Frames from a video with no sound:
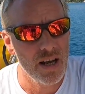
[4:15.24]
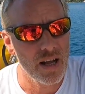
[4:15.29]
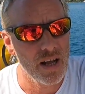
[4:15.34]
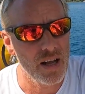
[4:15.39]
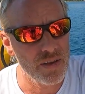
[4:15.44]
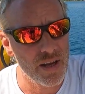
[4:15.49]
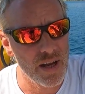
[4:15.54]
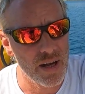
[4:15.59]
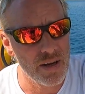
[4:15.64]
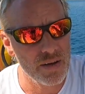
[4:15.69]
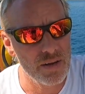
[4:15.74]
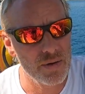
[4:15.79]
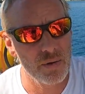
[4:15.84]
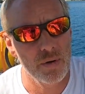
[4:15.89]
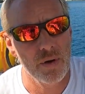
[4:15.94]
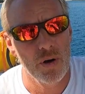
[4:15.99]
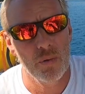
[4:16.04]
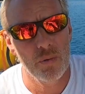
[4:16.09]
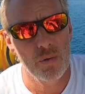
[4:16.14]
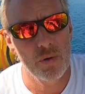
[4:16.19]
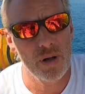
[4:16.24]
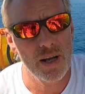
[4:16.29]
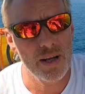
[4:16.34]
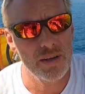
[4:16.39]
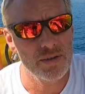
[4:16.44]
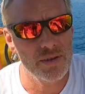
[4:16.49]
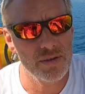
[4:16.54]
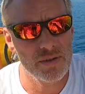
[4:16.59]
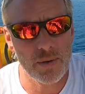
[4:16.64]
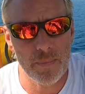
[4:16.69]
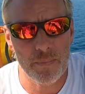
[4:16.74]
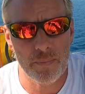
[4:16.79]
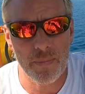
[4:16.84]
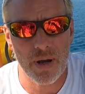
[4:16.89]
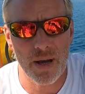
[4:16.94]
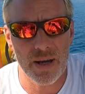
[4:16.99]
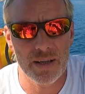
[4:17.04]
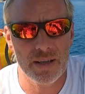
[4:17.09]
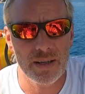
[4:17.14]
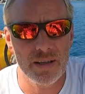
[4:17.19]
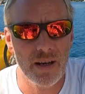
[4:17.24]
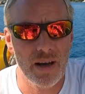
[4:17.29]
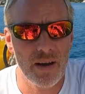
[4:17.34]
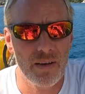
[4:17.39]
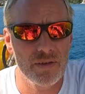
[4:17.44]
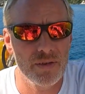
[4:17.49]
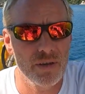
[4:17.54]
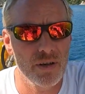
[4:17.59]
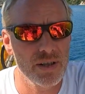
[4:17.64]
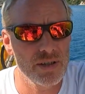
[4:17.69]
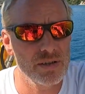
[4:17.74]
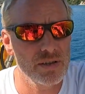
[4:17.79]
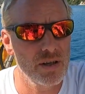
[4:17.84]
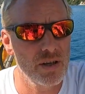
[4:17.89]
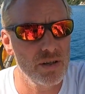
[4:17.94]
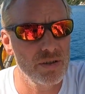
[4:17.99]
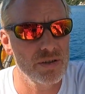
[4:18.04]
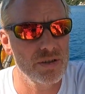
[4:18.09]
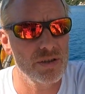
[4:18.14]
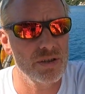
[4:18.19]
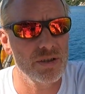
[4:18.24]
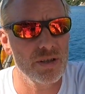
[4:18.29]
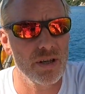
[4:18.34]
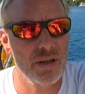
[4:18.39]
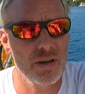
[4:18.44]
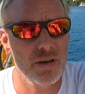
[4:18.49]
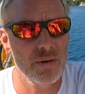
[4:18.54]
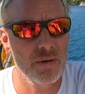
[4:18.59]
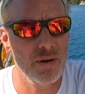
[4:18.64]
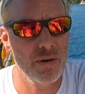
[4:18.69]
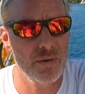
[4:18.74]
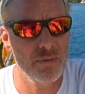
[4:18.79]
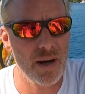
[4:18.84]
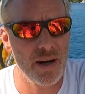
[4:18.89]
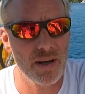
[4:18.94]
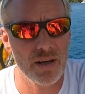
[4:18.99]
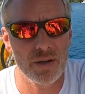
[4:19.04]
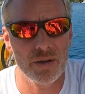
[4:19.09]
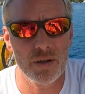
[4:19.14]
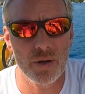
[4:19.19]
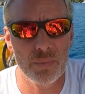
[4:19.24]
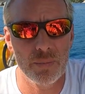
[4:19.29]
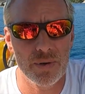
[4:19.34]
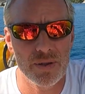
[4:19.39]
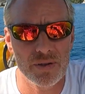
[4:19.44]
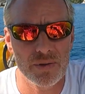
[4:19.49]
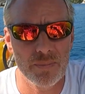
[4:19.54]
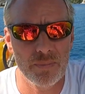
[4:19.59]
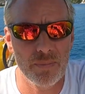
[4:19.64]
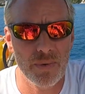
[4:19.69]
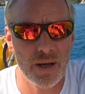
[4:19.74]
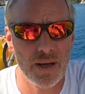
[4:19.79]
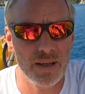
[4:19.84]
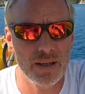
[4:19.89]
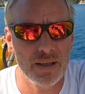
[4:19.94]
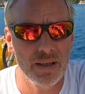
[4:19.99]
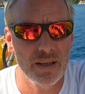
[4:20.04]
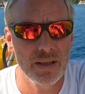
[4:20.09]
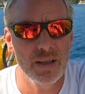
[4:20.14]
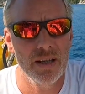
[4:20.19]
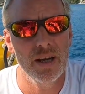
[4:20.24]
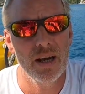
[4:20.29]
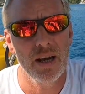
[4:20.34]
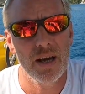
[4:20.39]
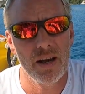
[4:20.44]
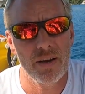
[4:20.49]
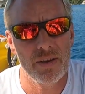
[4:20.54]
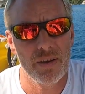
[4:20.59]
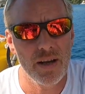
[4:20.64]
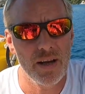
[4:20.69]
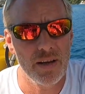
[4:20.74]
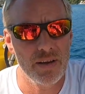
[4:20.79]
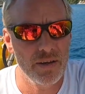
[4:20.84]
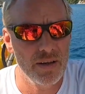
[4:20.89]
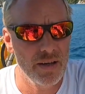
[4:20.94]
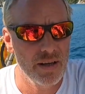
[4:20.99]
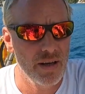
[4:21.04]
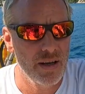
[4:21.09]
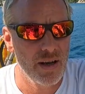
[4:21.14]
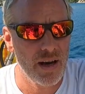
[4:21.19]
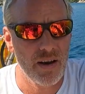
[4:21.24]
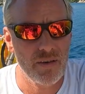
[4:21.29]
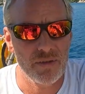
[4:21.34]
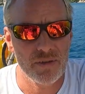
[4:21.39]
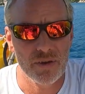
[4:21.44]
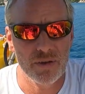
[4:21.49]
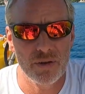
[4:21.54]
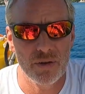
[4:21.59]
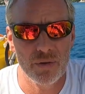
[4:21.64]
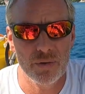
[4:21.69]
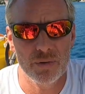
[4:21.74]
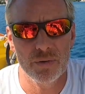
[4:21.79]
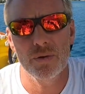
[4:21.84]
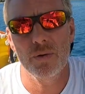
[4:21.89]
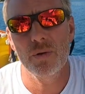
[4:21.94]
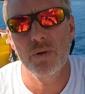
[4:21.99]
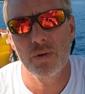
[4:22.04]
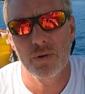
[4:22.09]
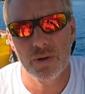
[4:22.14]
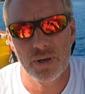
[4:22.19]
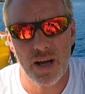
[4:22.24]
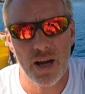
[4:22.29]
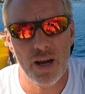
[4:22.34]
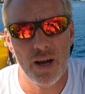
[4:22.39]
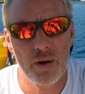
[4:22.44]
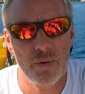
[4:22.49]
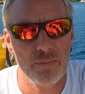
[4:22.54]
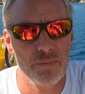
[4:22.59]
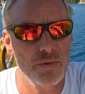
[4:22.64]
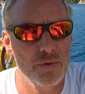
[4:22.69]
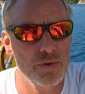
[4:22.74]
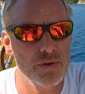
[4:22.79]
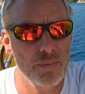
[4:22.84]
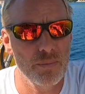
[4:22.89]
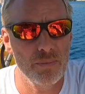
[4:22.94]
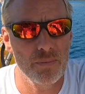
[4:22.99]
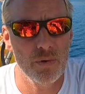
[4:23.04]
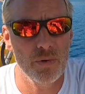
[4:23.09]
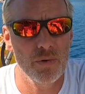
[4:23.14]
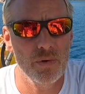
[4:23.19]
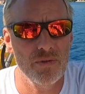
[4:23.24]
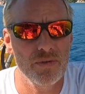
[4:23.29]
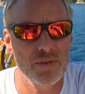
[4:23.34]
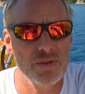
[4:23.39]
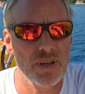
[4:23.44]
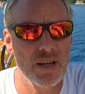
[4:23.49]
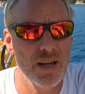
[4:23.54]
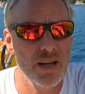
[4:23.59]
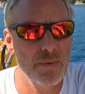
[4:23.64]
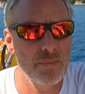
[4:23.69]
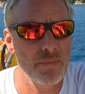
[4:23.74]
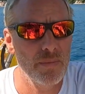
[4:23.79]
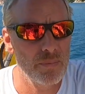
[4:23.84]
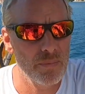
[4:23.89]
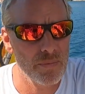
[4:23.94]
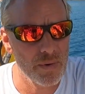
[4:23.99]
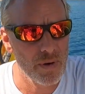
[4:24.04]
and then we'll head to some bay, have a nice lunch anchored up in some bay, and then afternoon get out, do some more of the same,